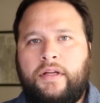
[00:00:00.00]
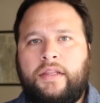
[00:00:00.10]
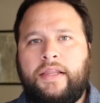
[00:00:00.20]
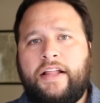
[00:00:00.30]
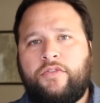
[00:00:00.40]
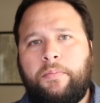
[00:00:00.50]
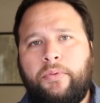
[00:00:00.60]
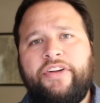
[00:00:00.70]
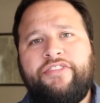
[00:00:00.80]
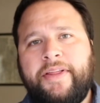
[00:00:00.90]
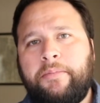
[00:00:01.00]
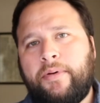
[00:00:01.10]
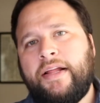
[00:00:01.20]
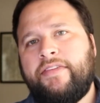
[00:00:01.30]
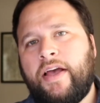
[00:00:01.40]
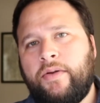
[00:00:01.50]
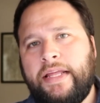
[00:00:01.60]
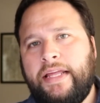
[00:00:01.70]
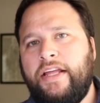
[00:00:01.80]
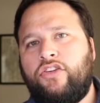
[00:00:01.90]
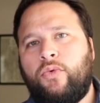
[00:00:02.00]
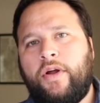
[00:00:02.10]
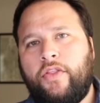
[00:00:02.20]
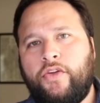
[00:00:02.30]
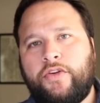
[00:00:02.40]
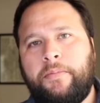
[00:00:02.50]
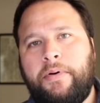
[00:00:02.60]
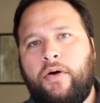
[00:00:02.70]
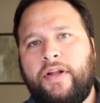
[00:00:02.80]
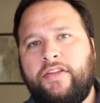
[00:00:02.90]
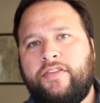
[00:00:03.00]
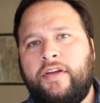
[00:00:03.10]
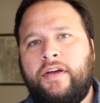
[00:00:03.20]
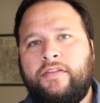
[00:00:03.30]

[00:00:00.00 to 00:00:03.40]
Let's briefly break down each one of those components